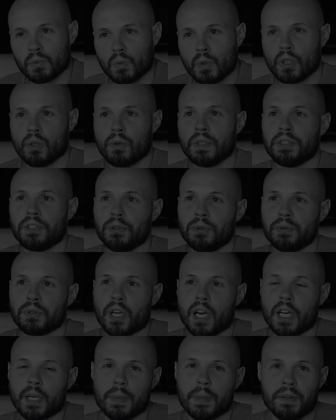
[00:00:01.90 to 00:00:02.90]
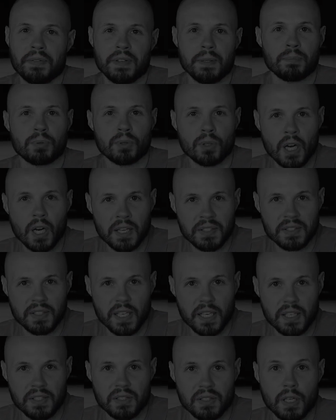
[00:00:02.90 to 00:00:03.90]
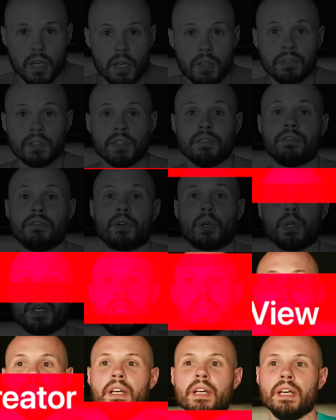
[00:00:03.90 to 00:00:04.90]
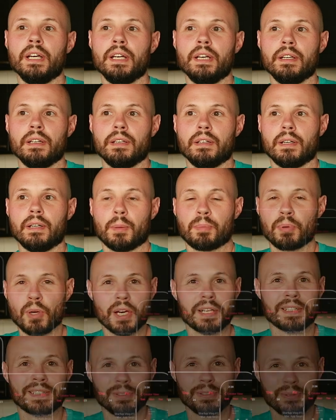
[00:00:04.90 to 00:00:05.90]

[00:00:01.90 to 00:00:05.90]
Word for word: we're going to talk about the process of converting a product